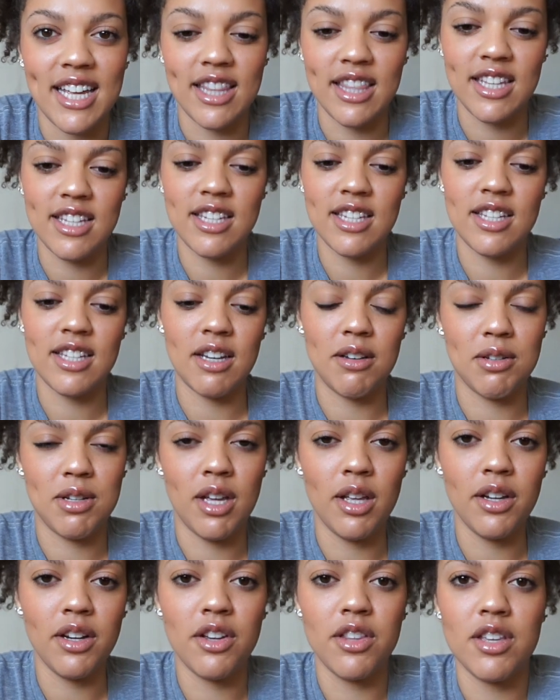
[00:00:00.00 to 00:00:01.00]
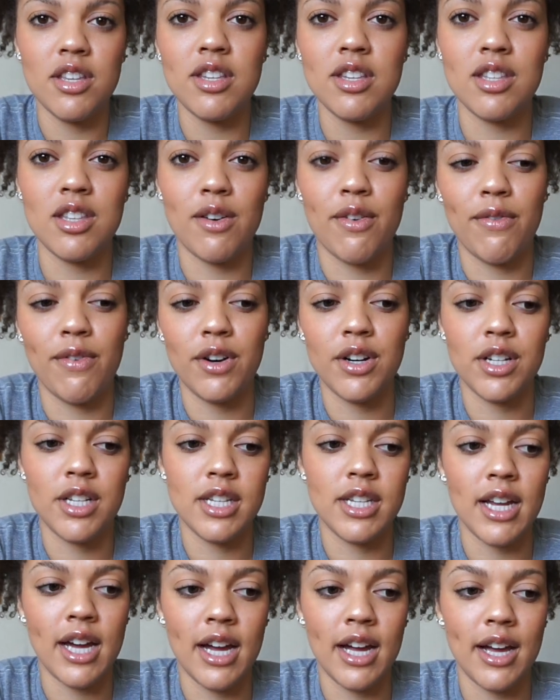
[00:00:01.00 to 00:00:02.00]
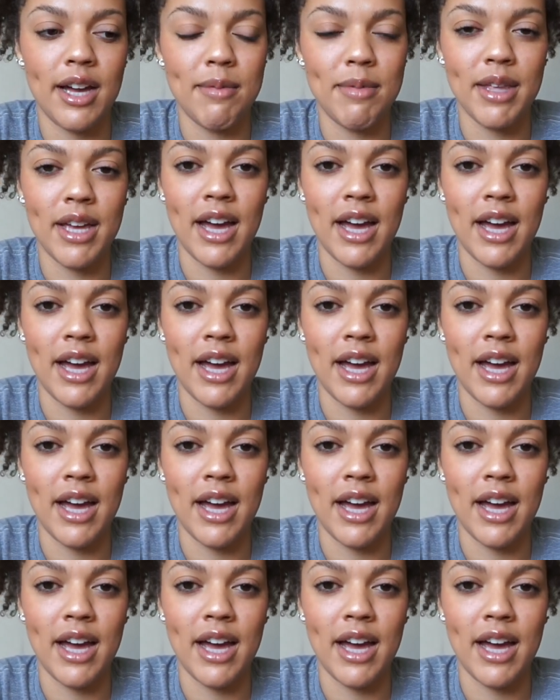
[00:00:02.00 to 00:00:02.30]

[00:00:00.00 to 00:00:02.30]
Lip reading: And I was telling her, this is the first time